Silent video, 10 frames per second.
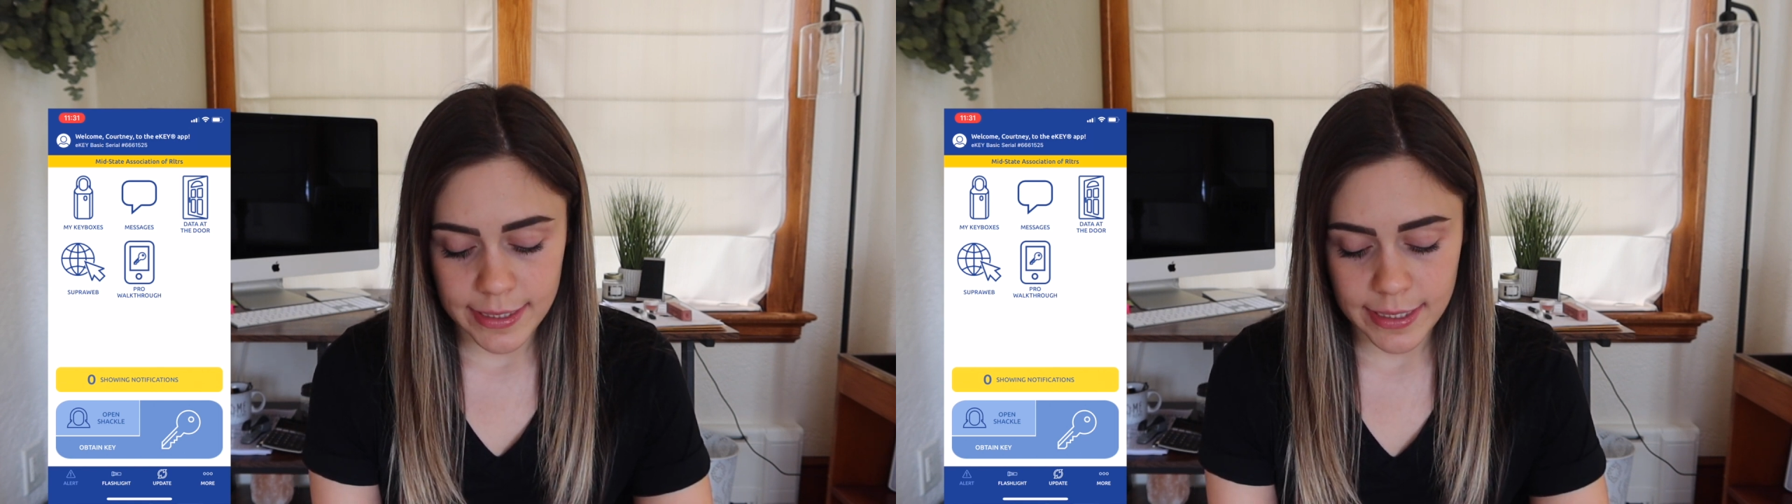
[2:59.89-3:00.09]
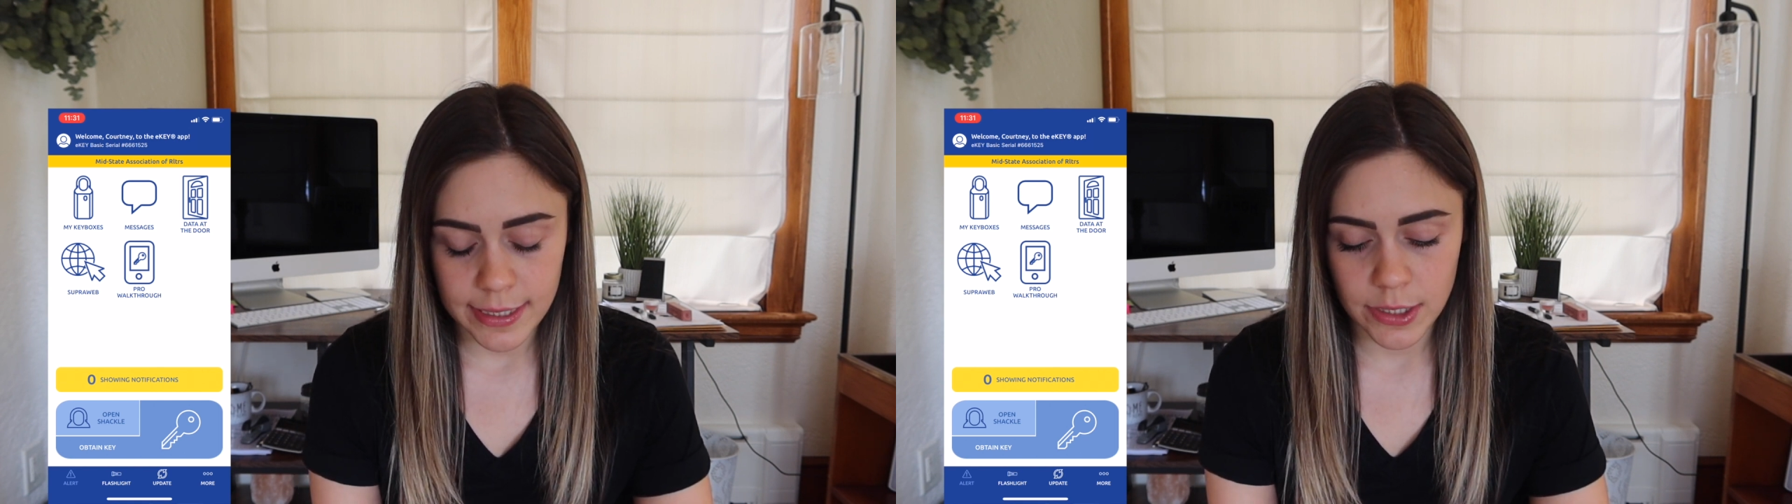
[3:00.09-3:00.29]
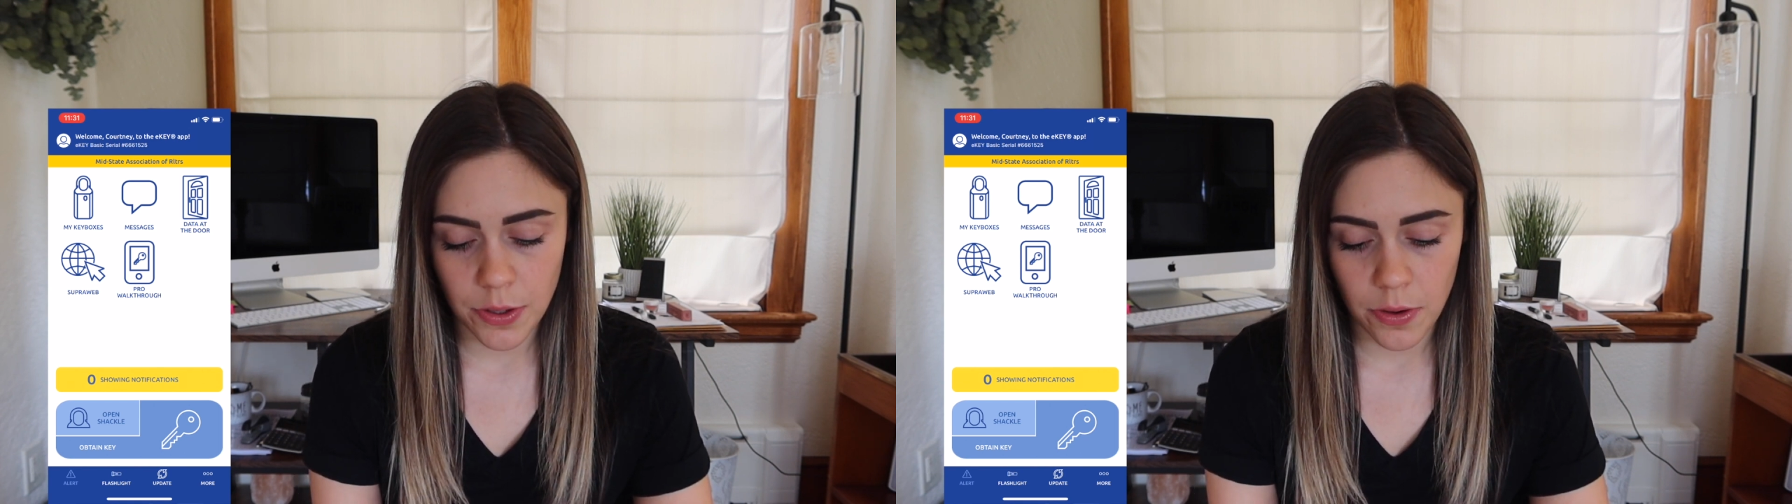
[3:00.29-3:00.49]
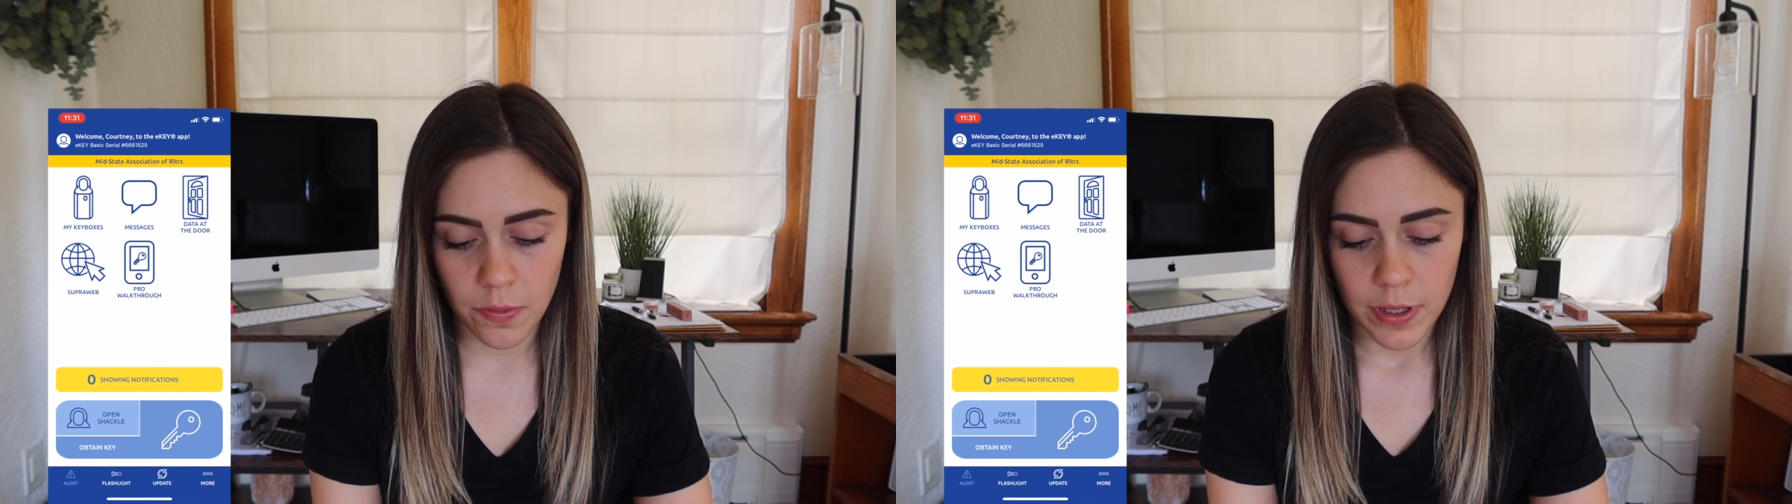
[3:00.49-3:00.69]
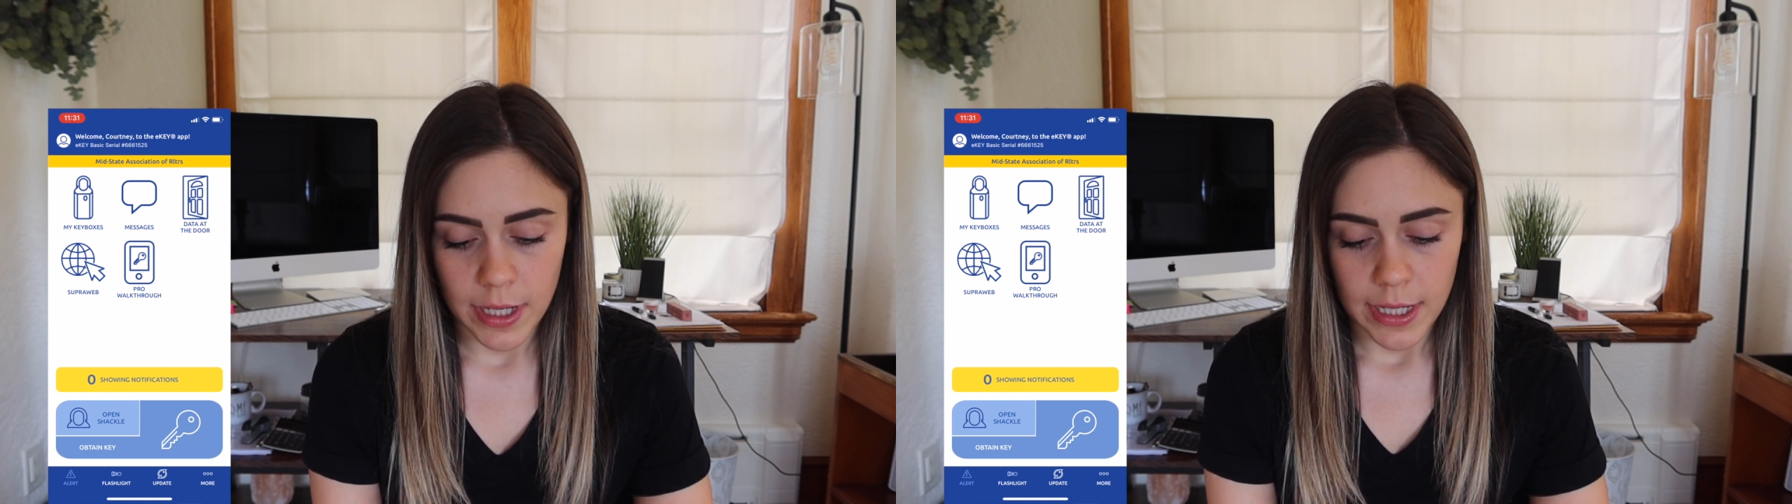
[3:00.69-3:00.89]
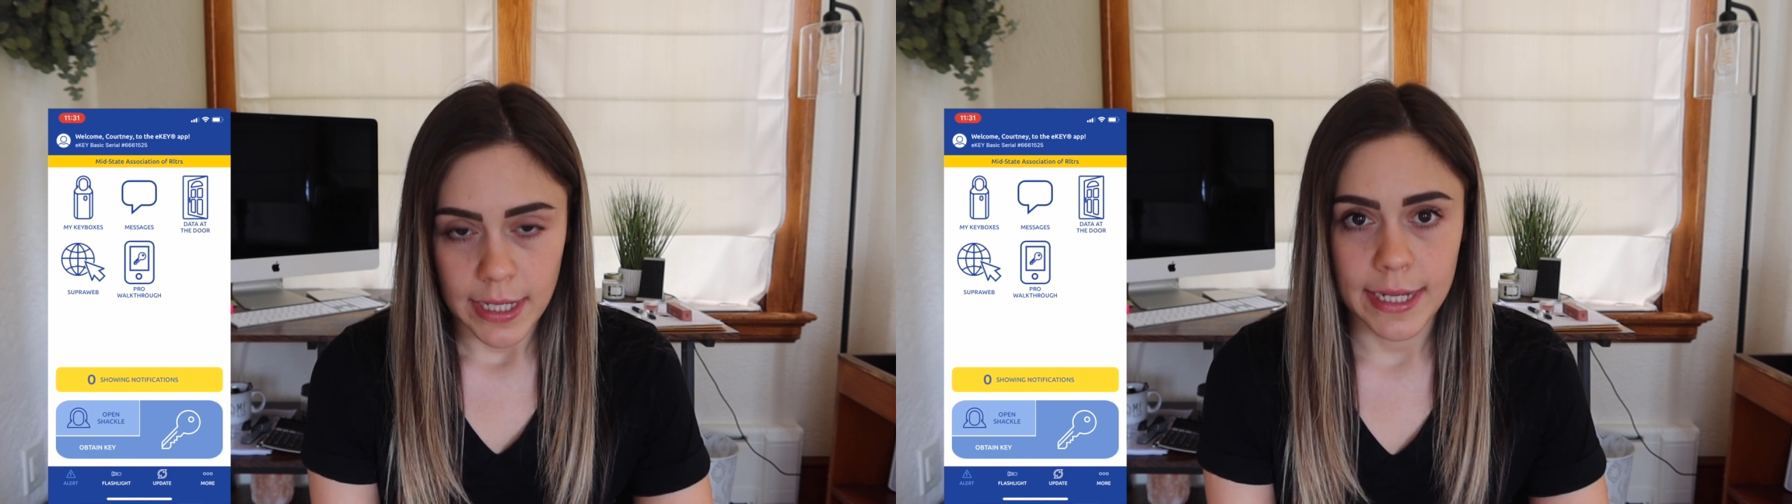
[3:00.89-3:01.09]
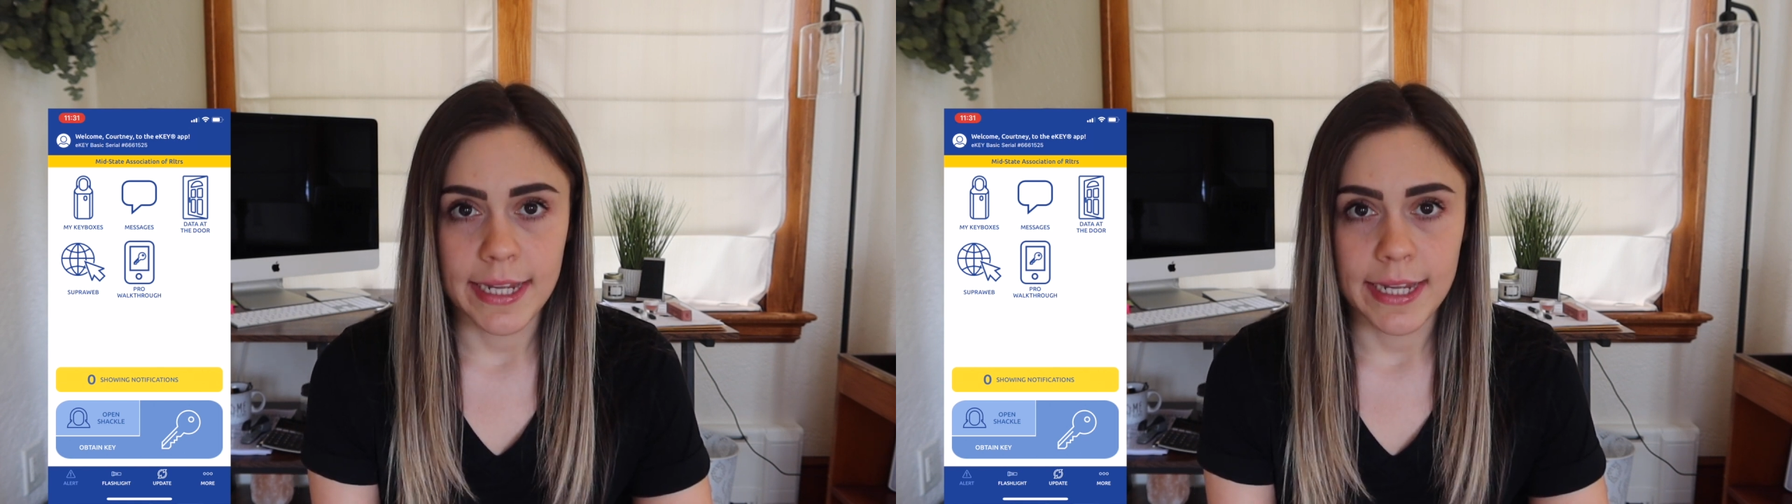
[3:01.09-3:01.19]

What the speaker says: so in